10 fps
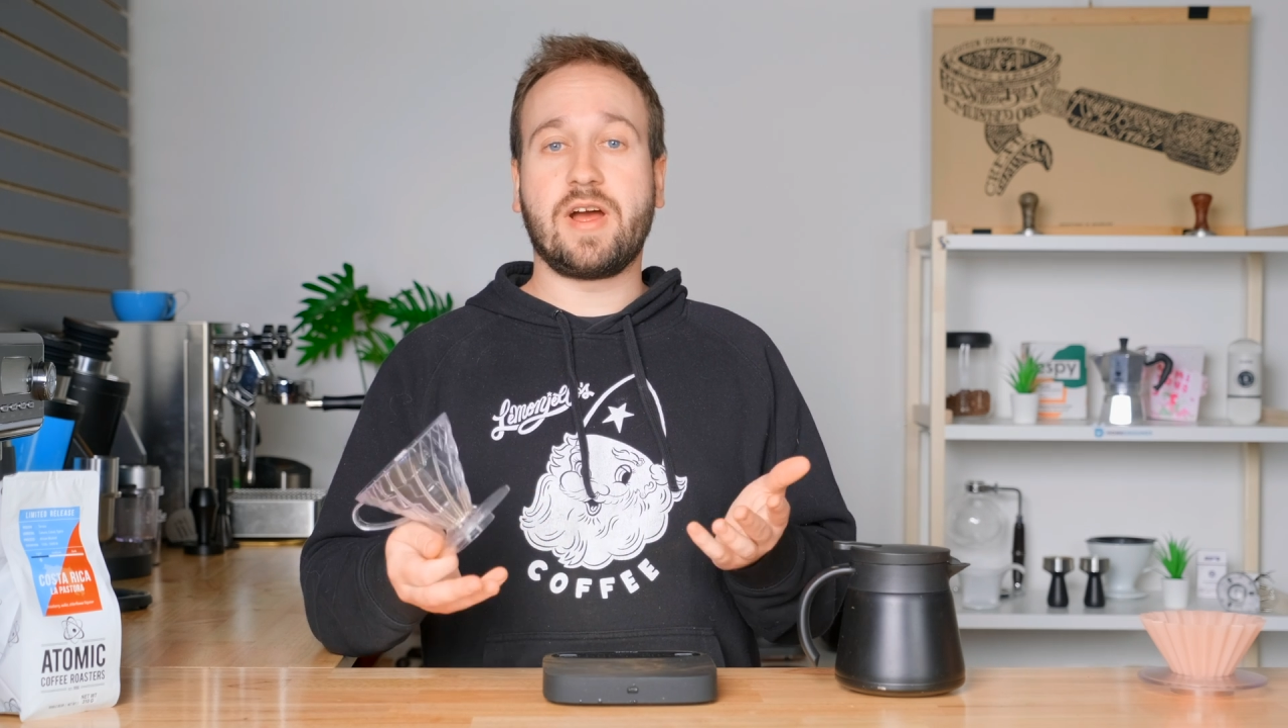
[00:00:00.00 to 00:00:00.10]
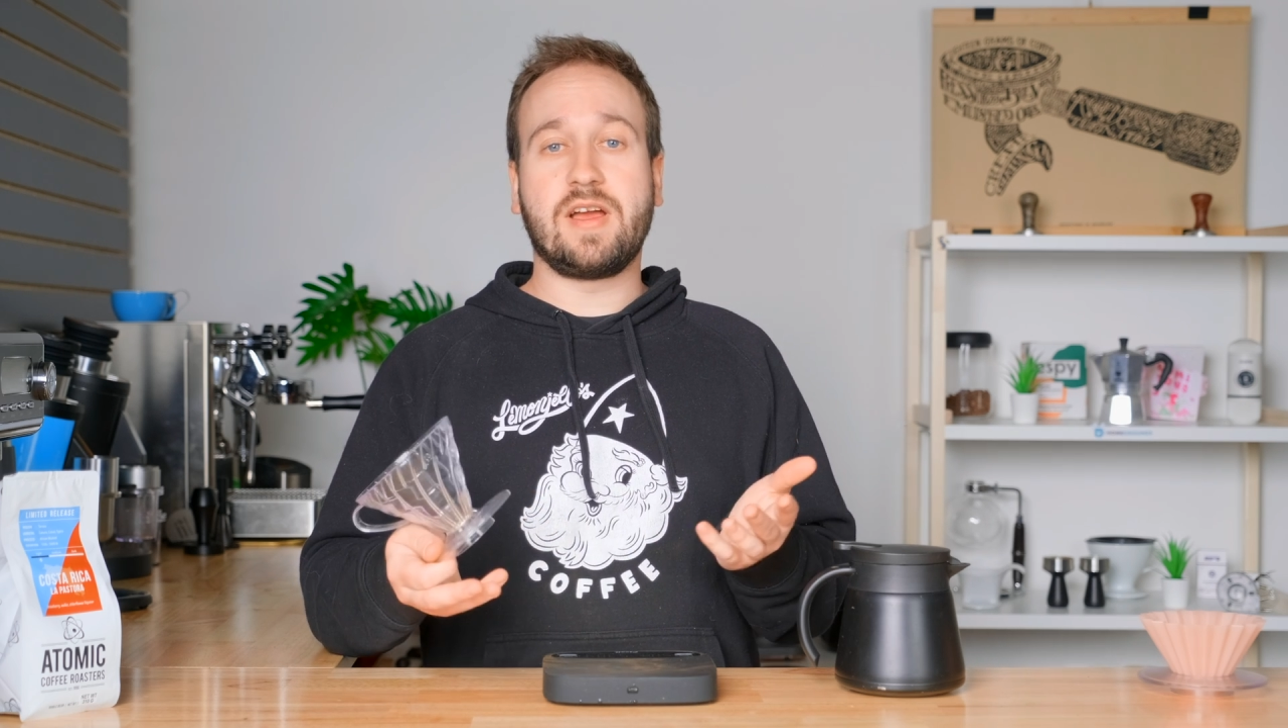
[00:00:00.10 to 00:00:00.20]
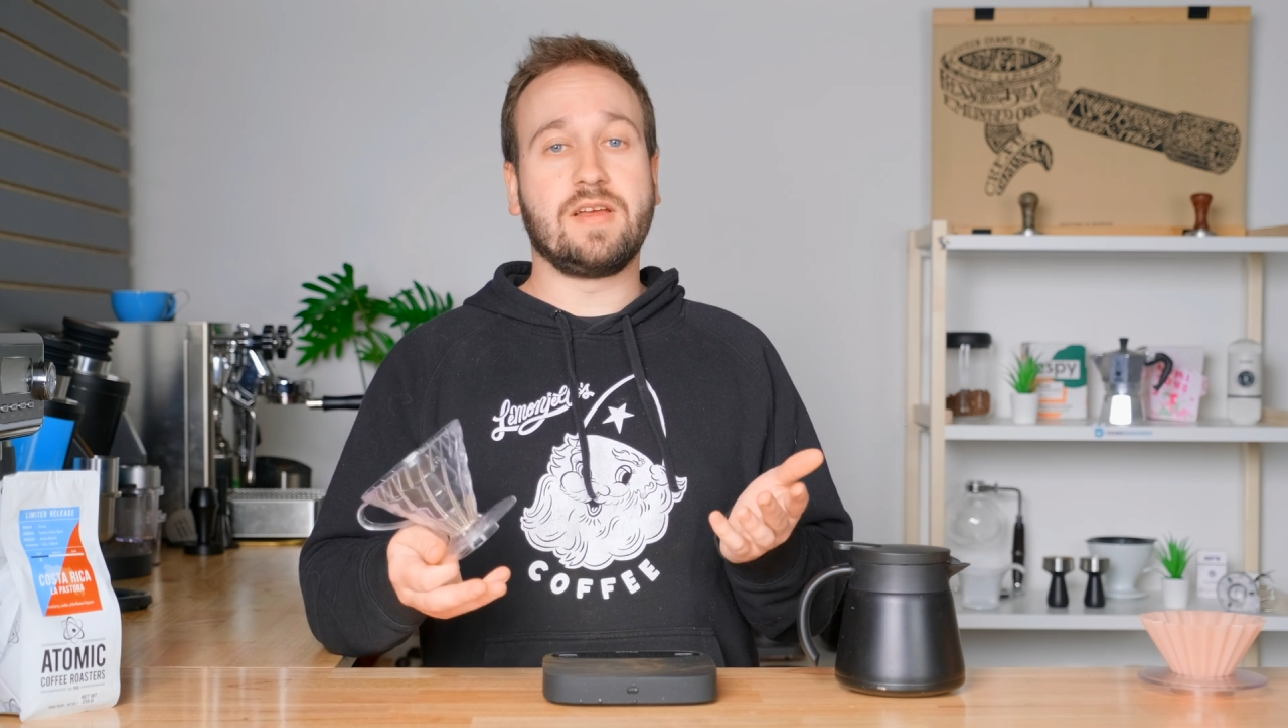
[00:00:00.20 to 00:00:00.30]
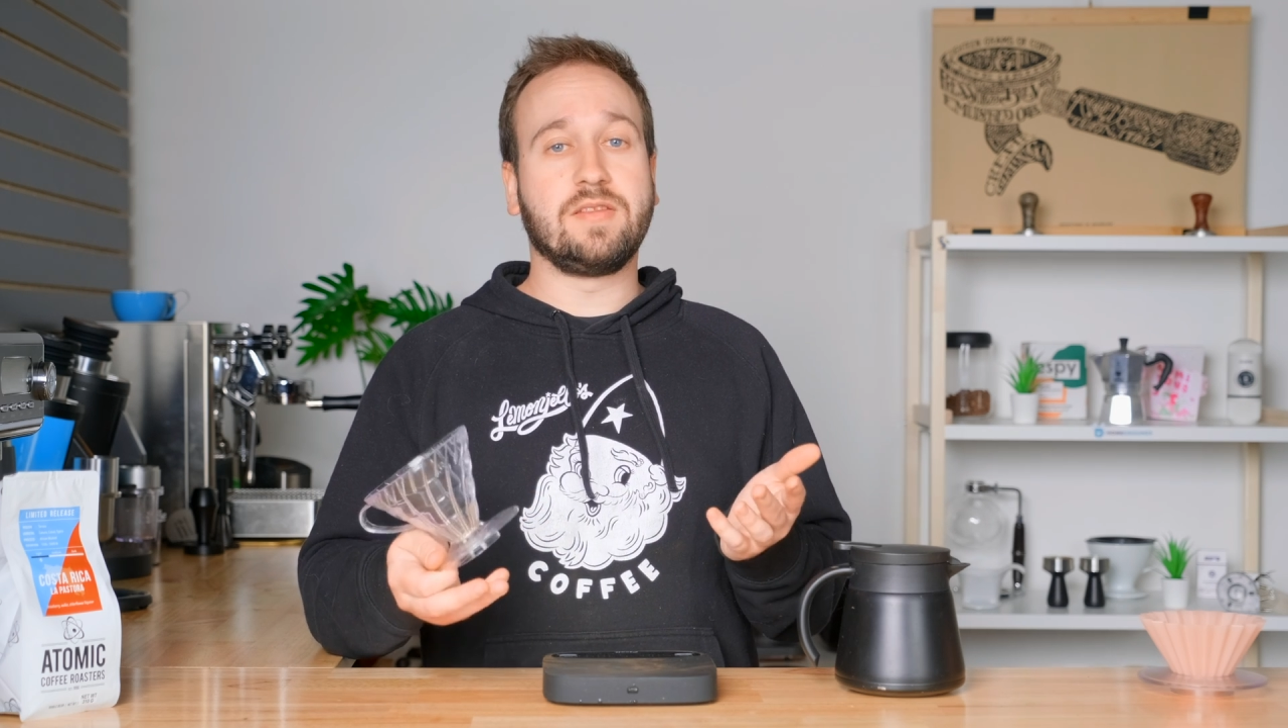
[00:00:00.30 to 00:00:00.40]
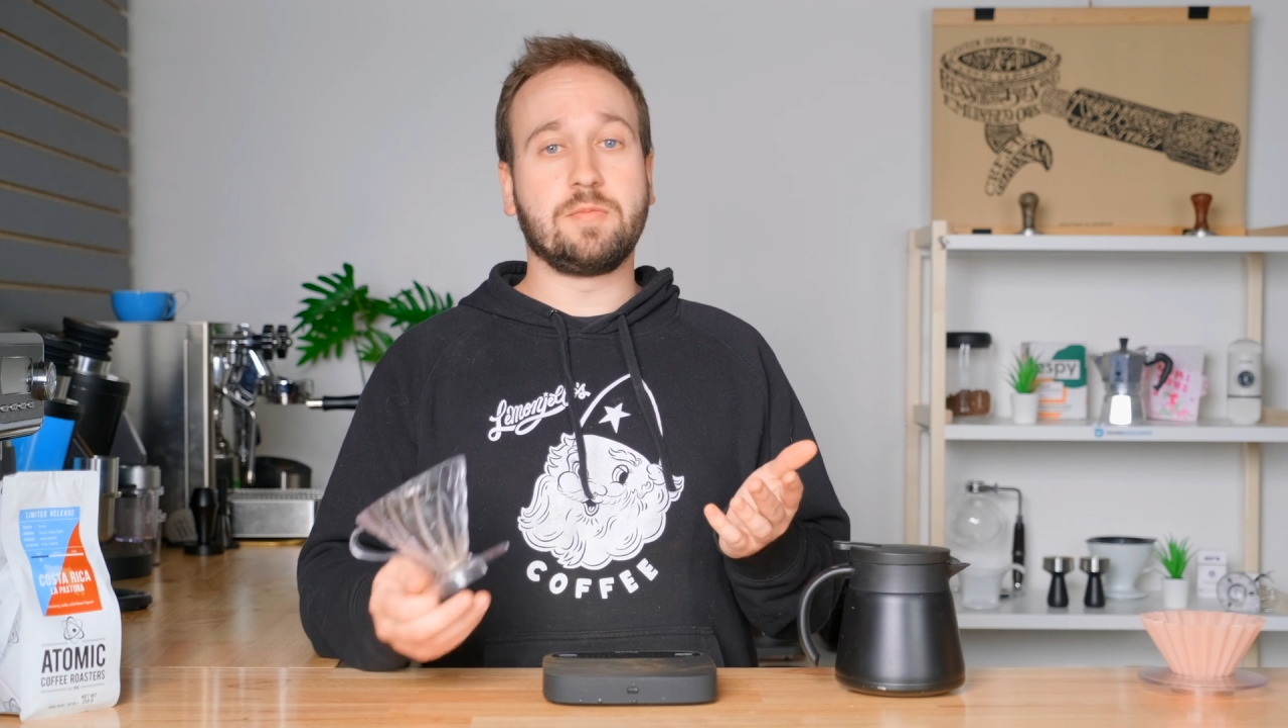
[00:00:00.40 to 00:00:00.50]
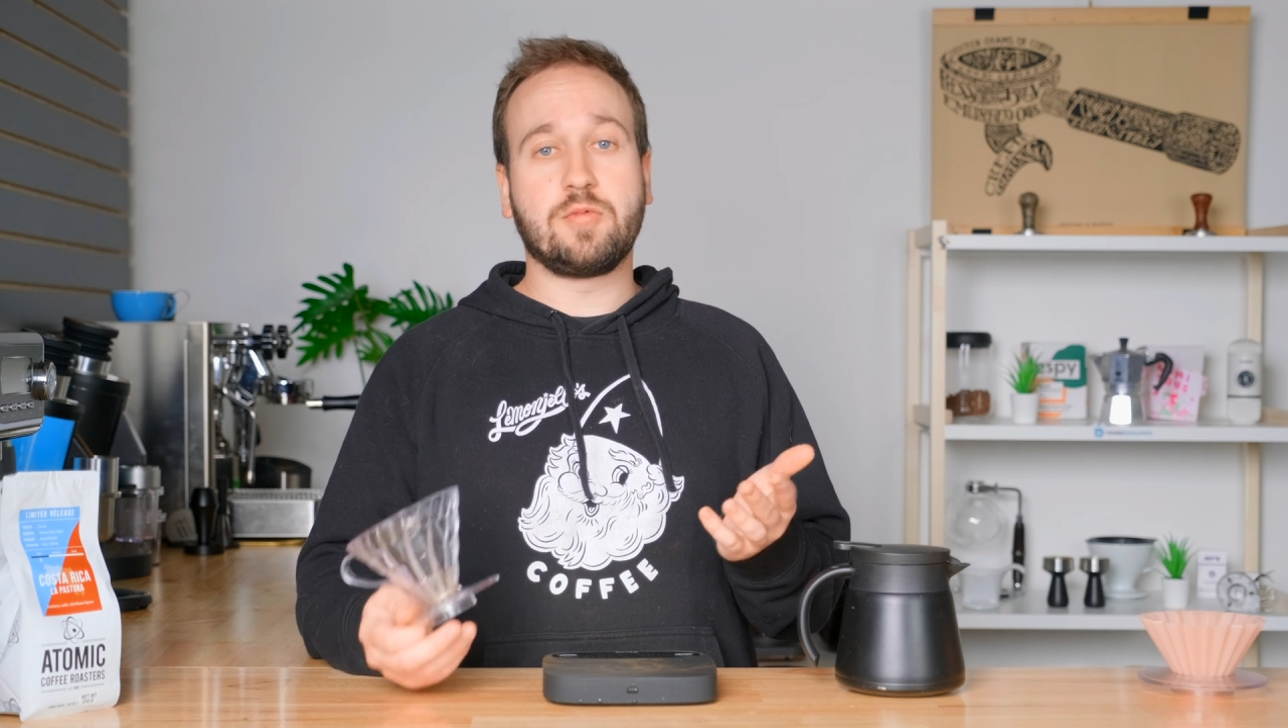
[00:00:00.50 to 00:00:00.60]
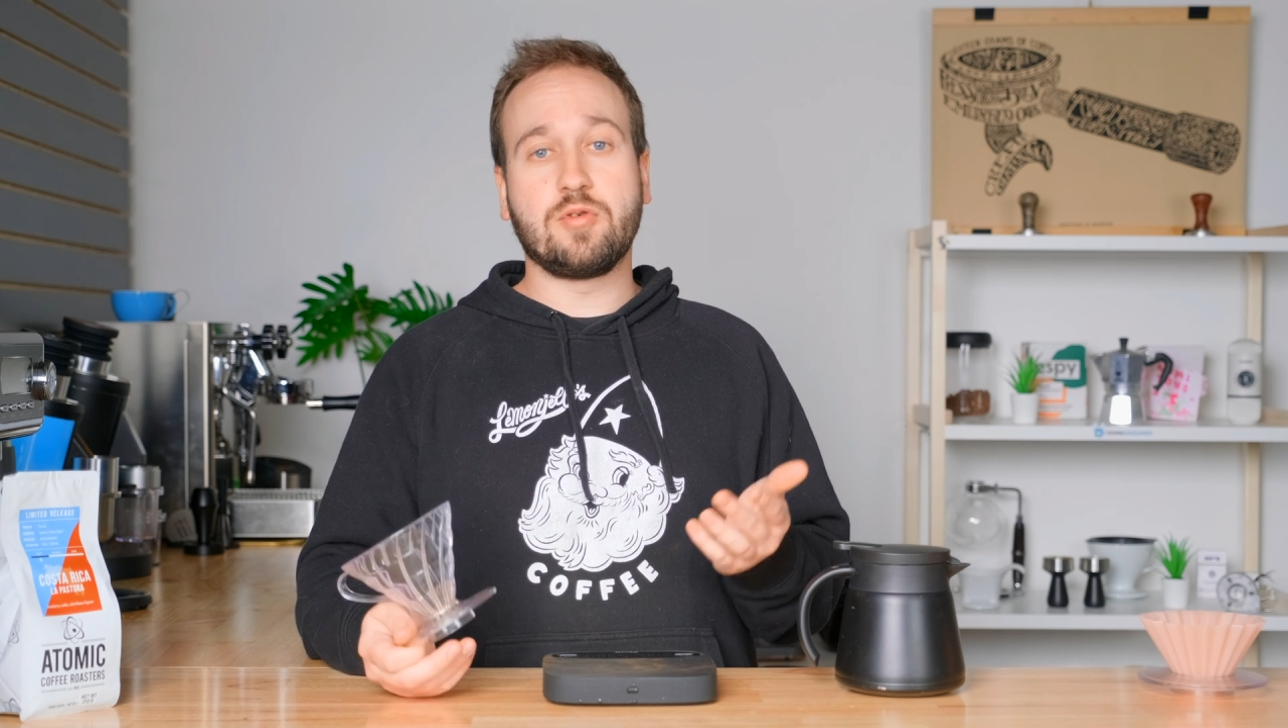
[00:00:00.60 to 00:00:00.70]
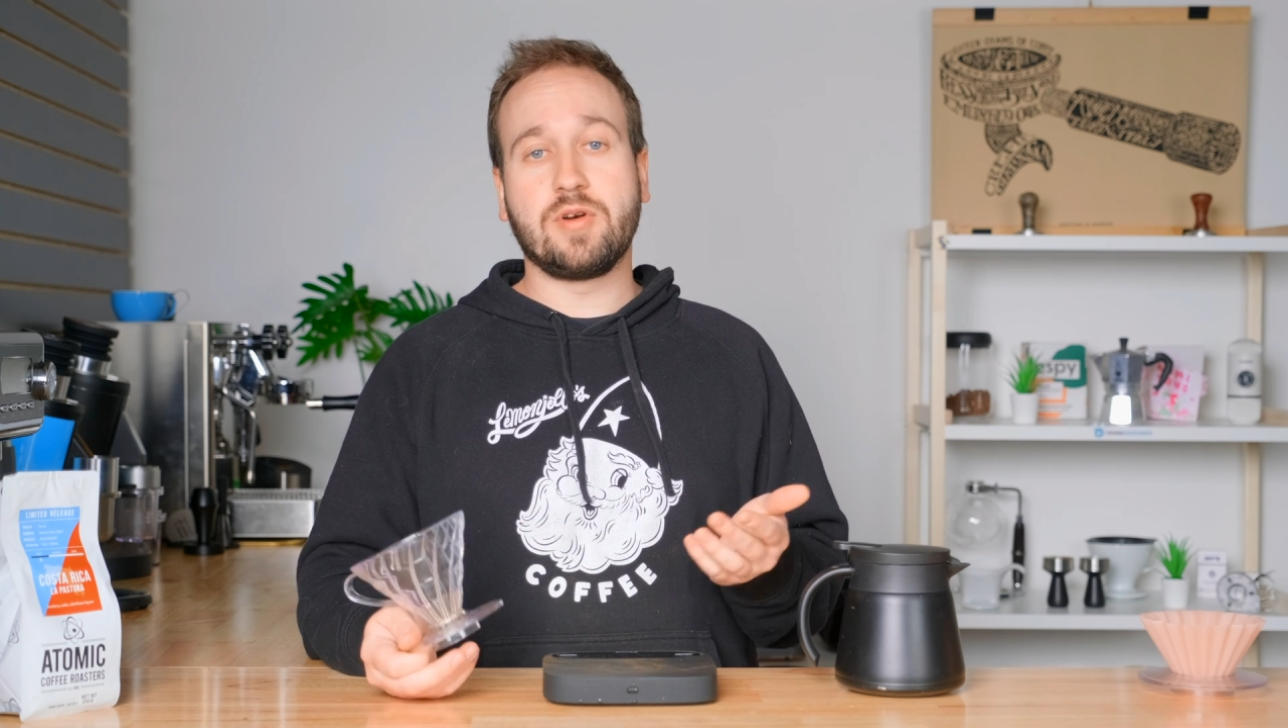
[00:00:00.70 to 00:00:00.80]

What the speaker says: and then pour